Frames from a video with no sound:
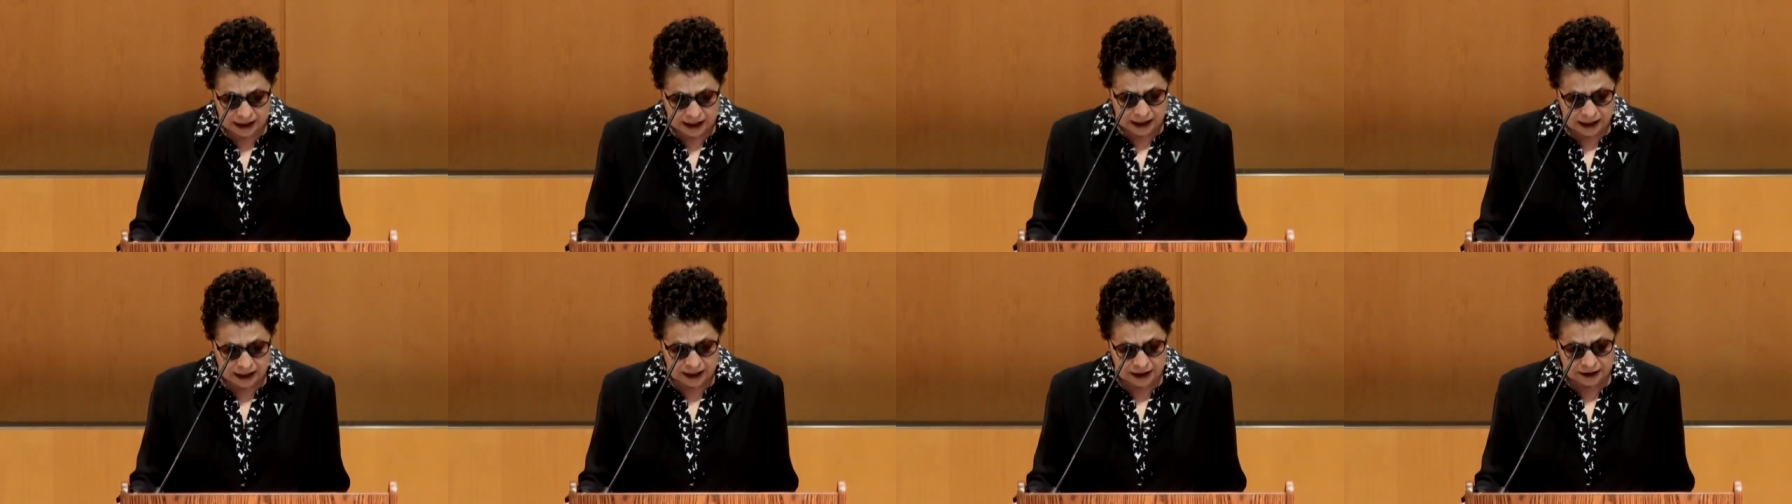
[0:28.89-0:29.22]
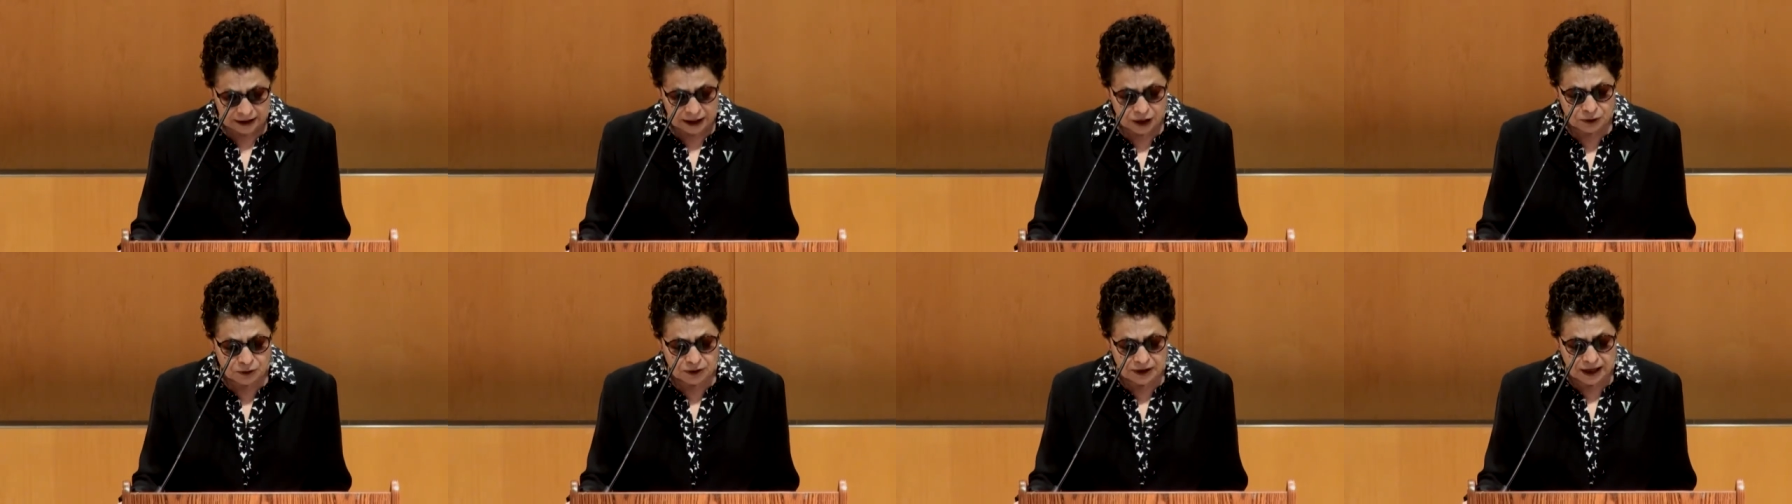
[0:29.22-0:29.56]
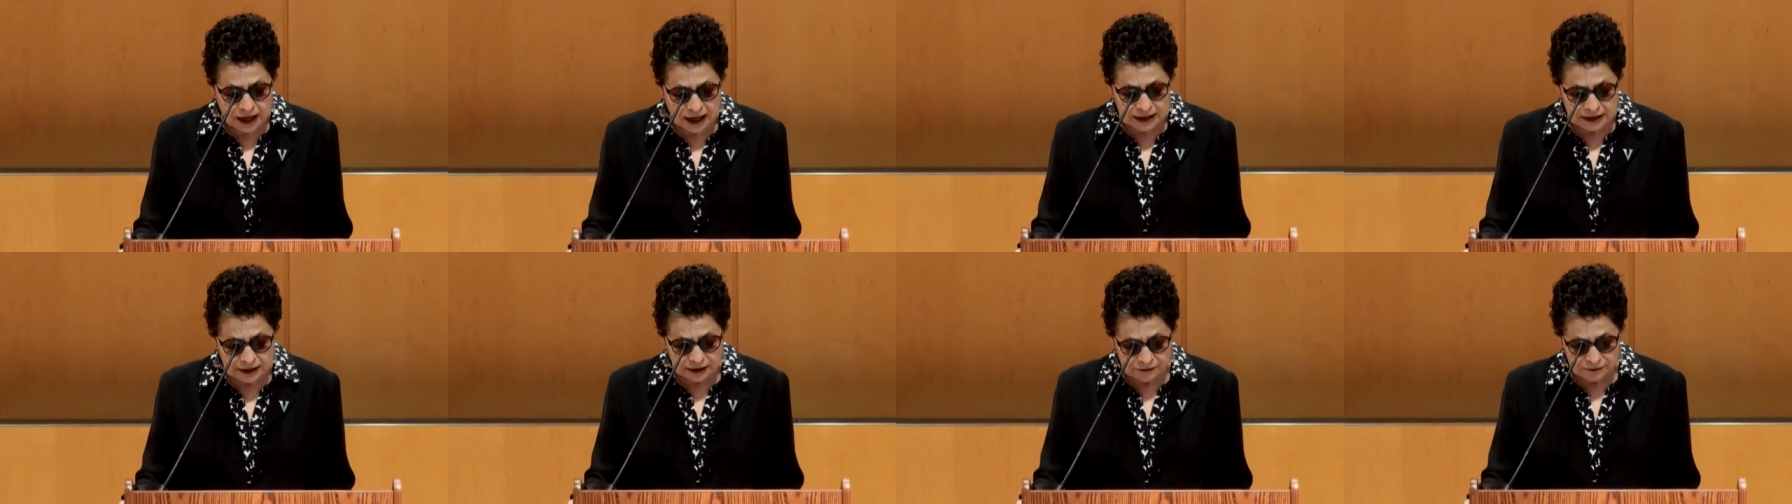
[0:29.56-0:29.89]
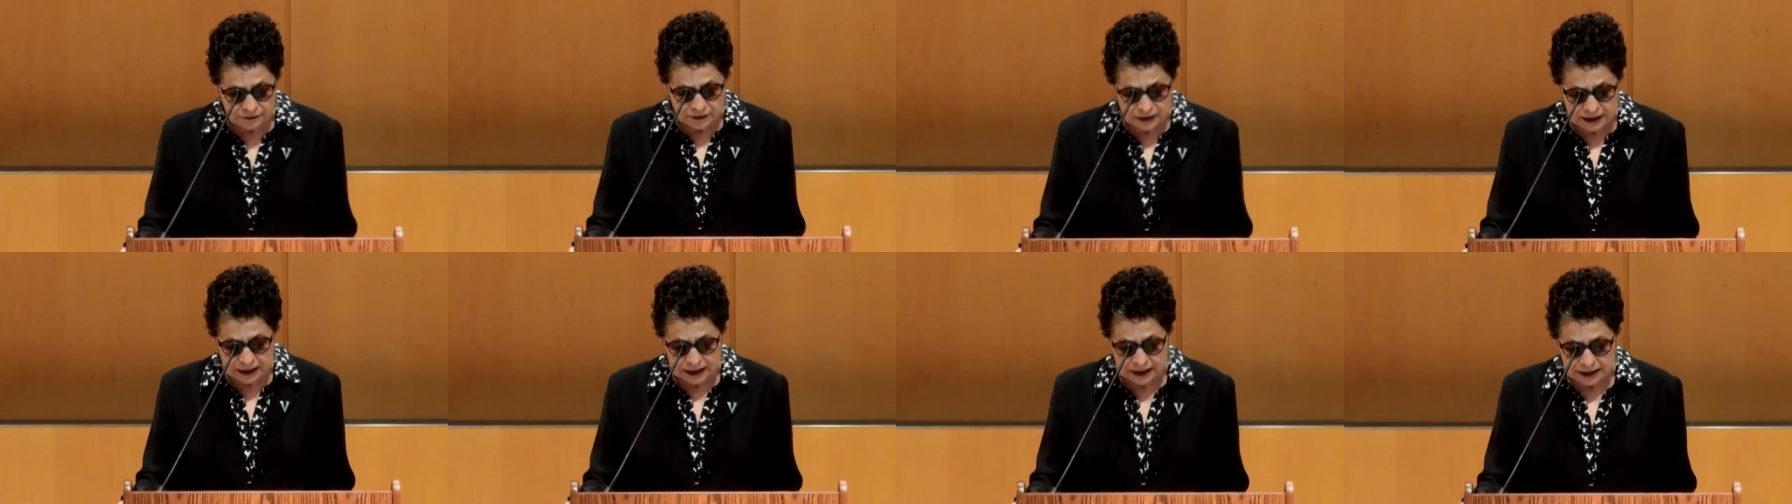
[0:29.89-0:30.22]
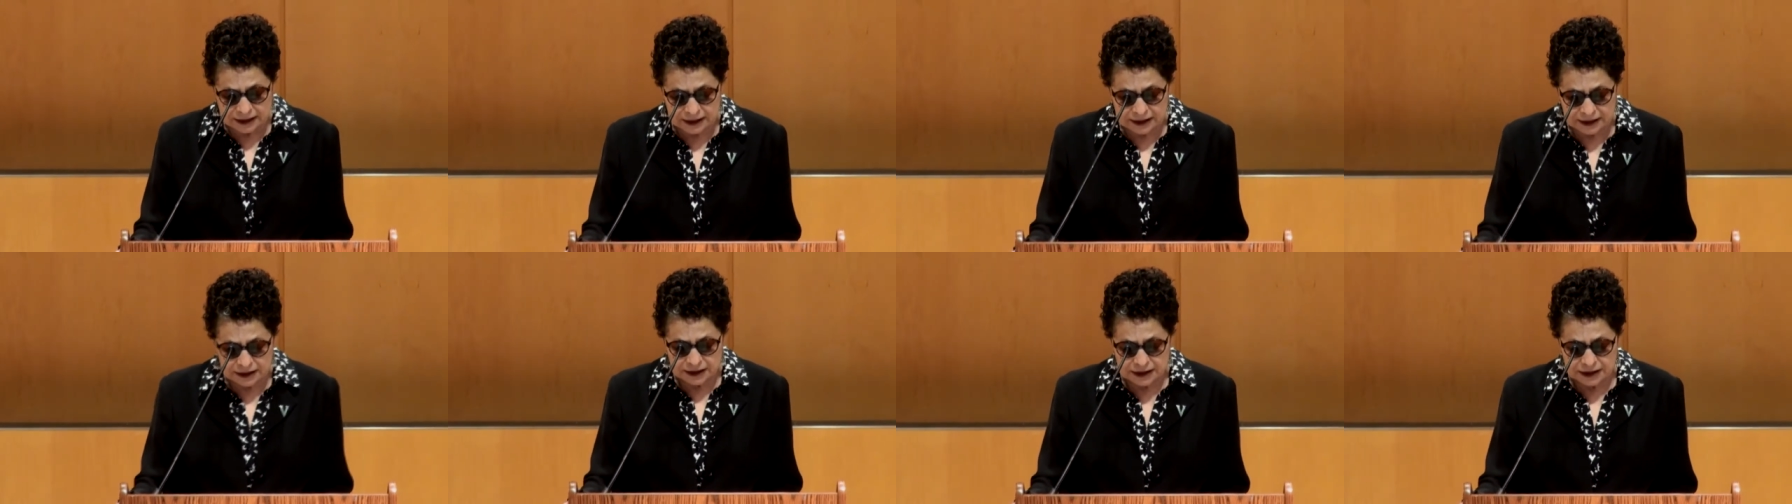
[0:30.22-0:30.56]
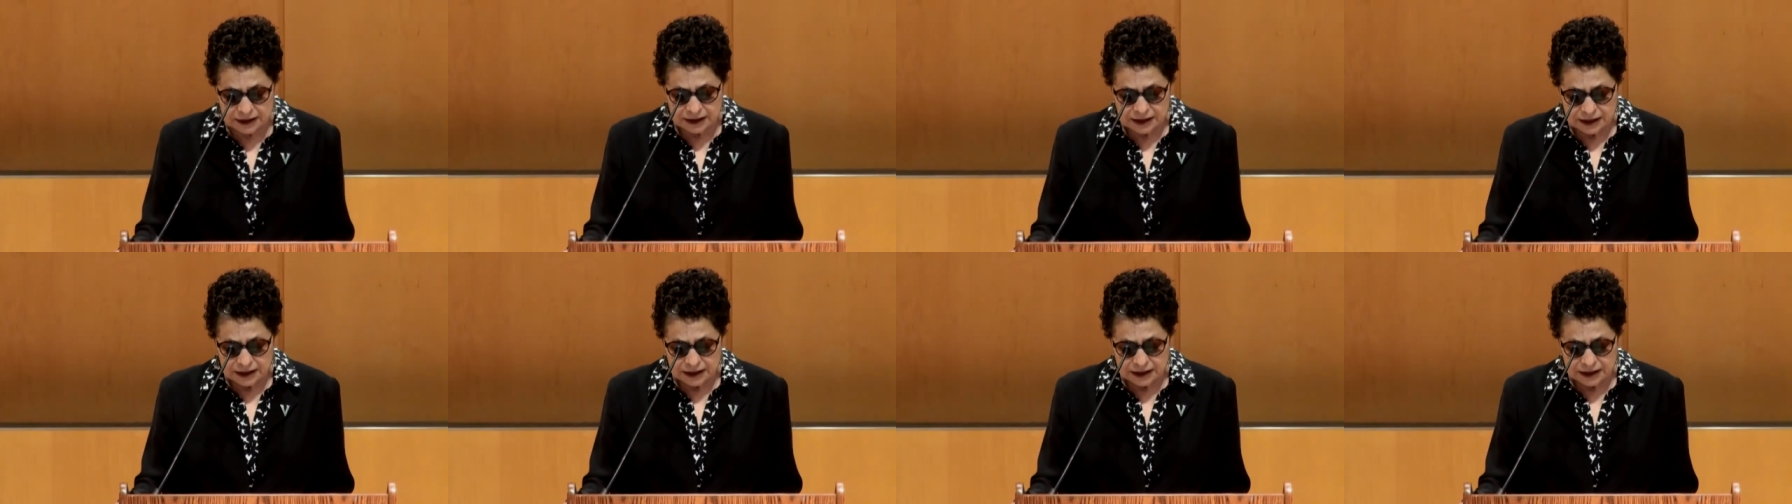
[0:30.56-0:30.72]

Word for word: uh, Caroline Levine.